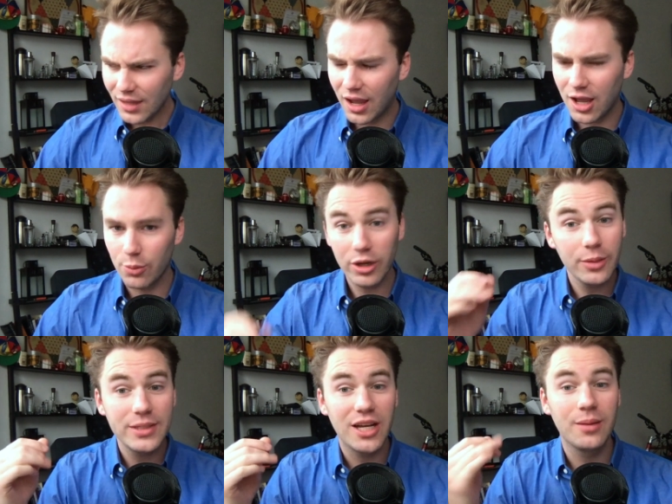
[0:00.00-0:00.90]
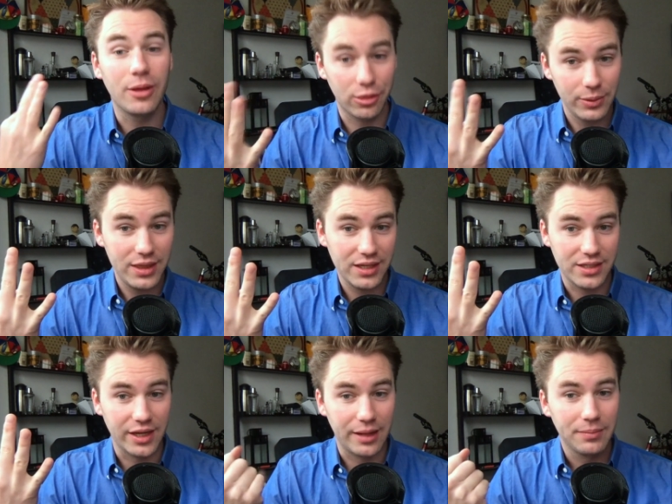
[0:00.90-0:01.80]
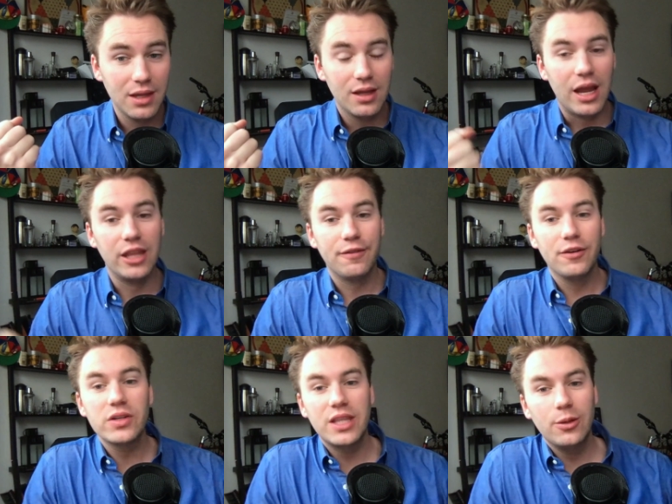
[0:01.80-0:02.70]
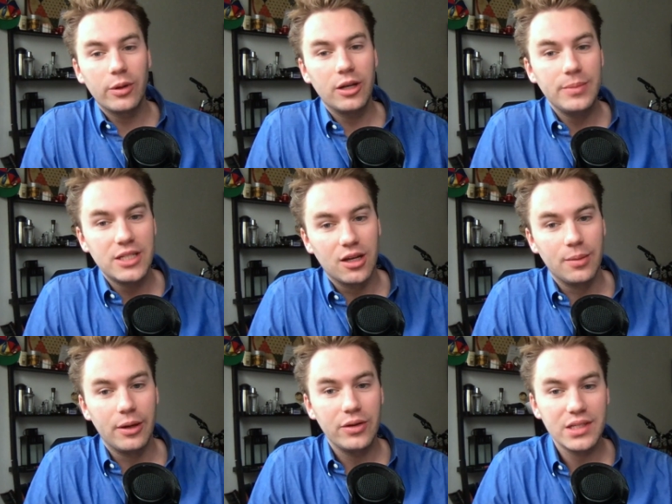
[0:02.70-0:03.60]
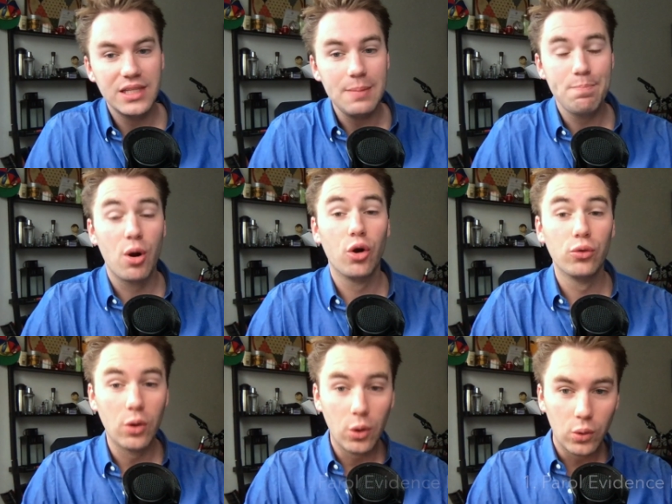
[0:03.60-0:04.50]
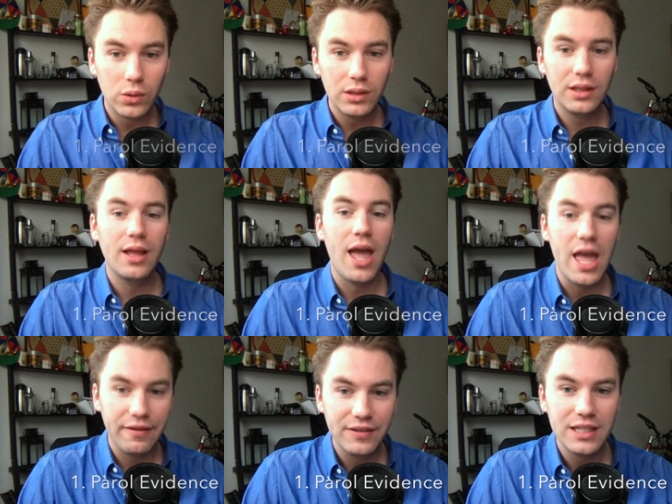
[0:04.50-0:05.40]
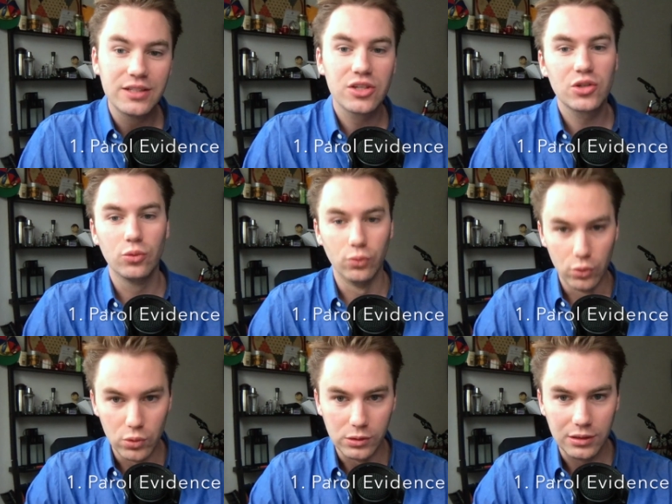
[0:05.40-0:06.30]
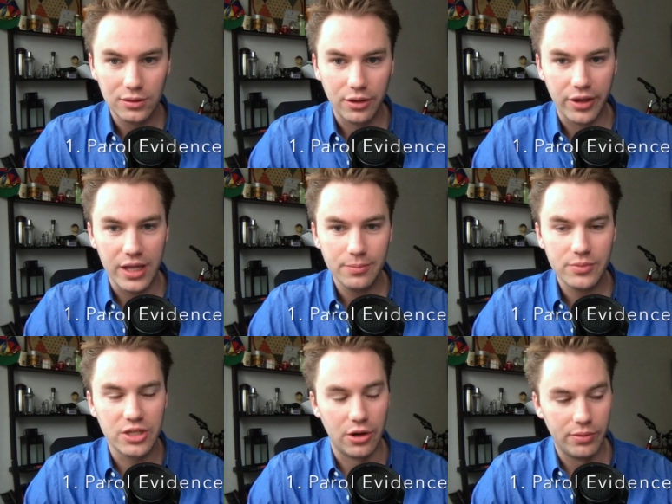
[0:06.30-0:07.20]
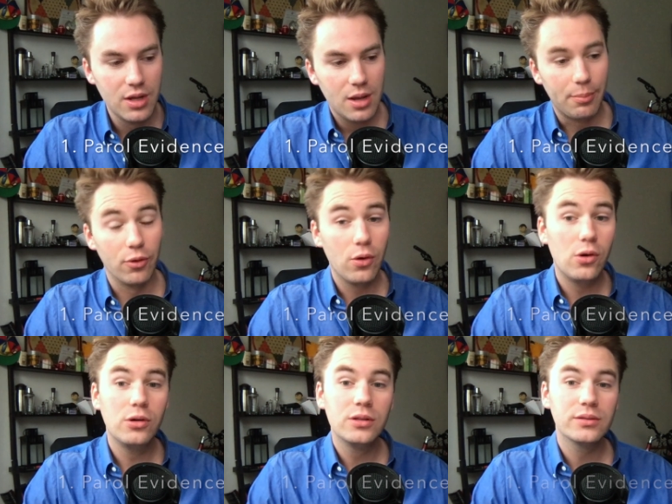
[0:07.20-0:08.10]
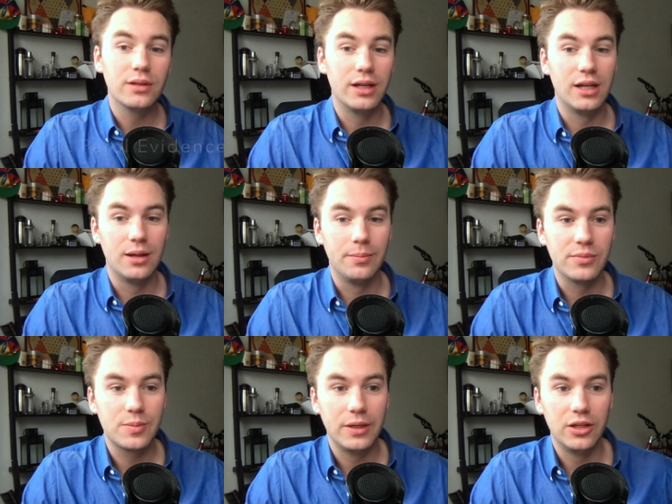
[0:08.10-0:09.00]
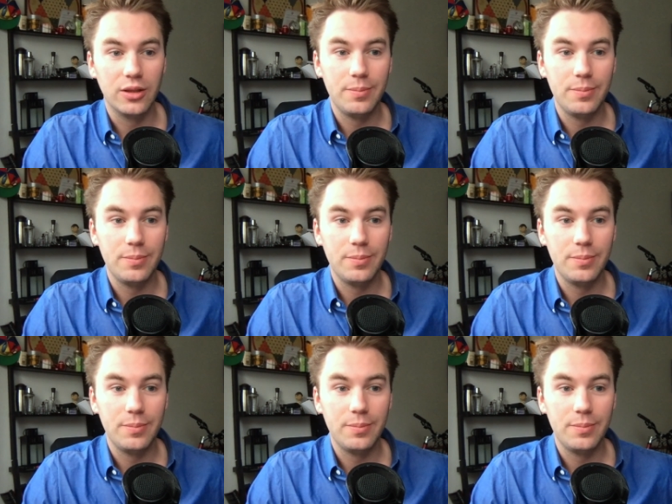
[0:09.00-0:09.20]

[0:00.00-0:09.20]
we're going to be talking about three things today. And the first thing we're going to be talking about is the parole evidence rule. Okay, so parole, spelled